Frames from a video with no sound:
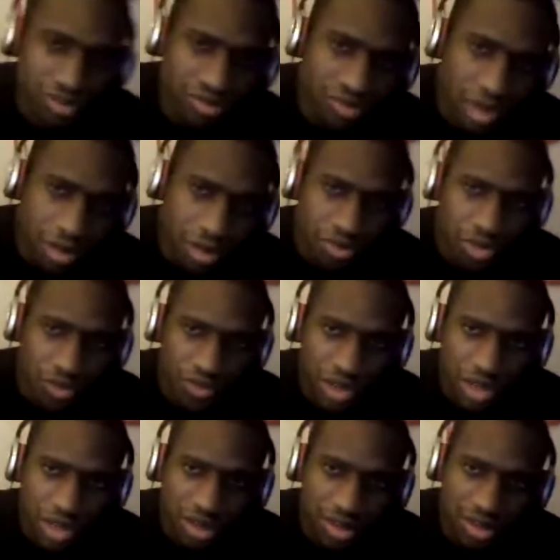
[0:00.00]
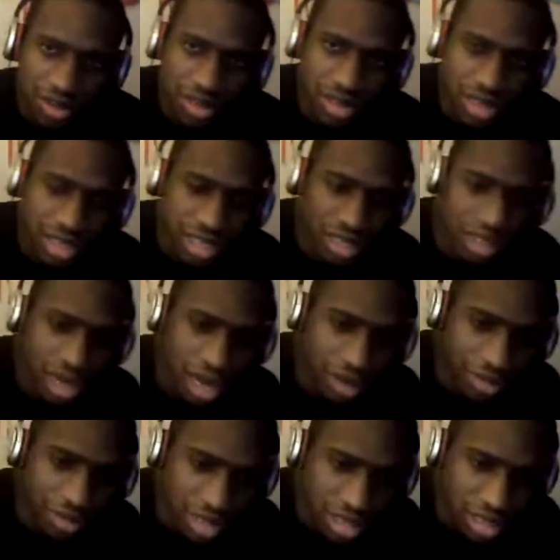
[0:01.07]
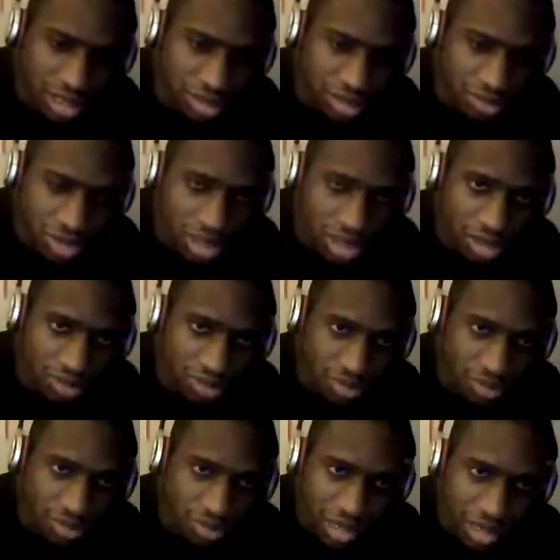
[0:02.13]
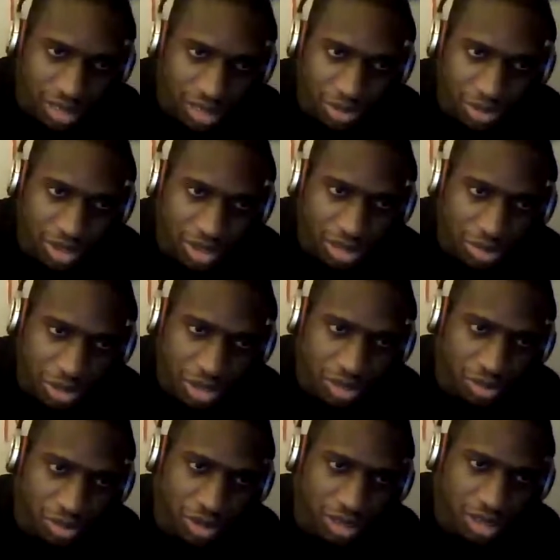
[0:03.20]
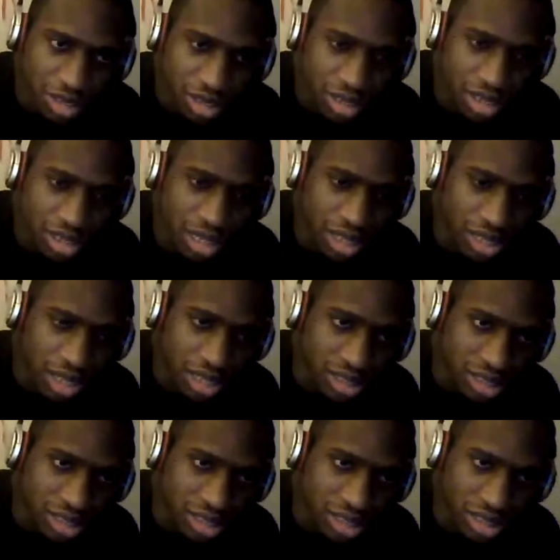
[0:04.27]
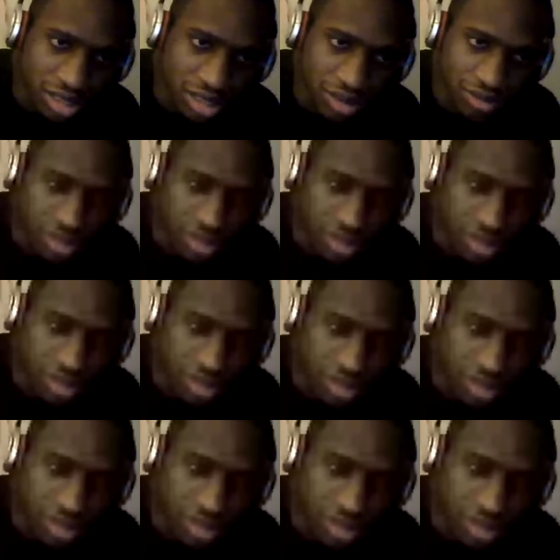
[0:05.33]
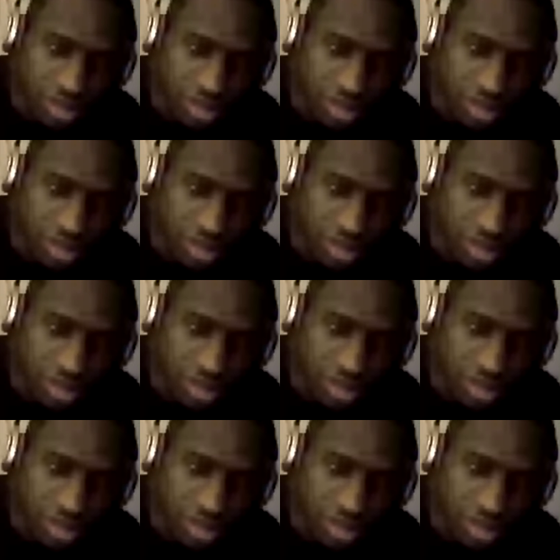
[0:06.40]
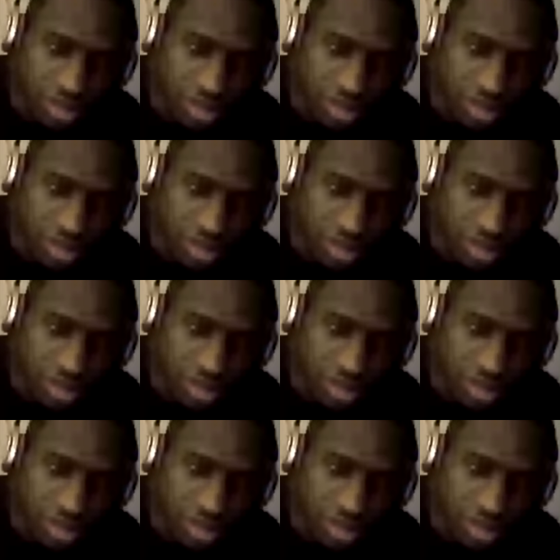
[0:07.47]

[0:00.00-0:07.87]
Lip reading: Like moving, like it's time. It's you can say you can manipulate speed, but is that necessarily you moving that fast?